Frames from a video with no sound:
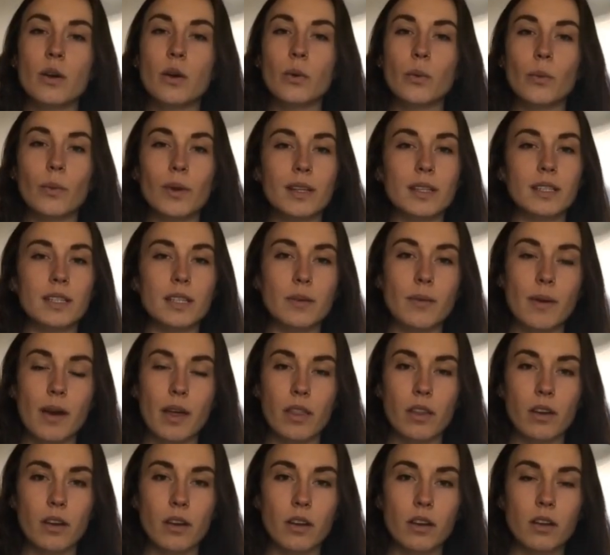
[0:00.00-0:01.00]
windy
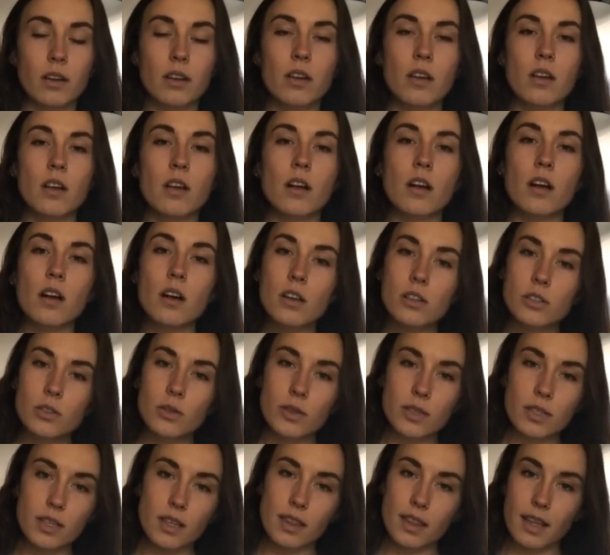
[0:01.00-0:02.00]
weather, all
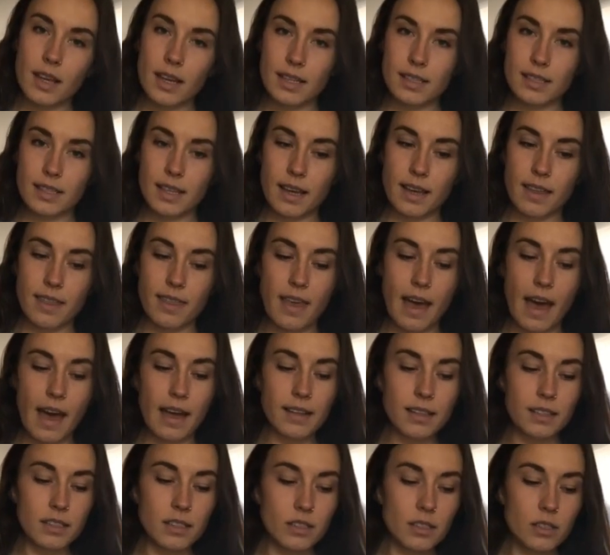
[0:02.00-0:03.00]
sorts of things like that.